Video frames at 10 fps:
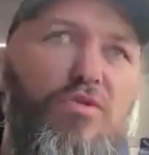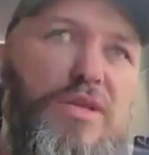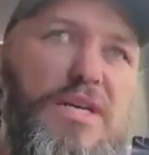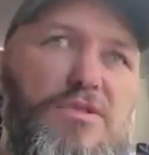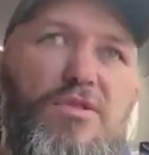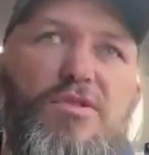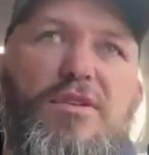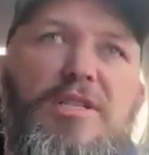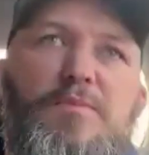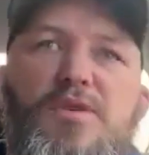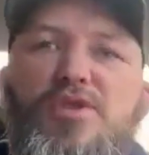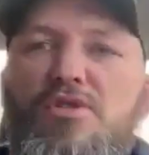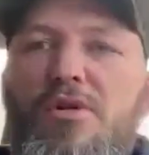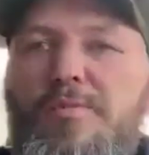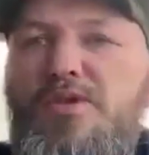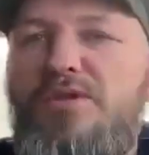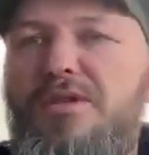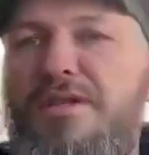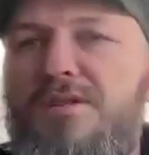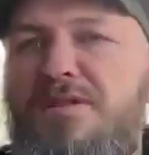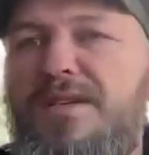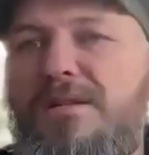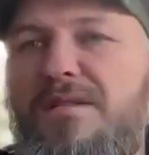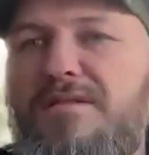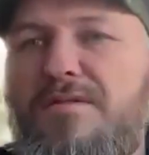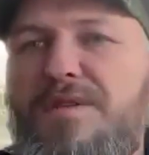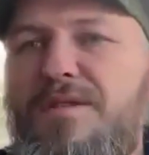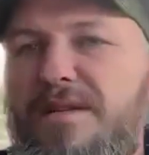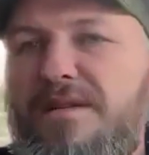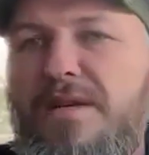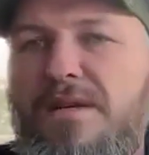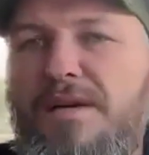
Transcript: All they do is pursue opportunities in Southeast Queensland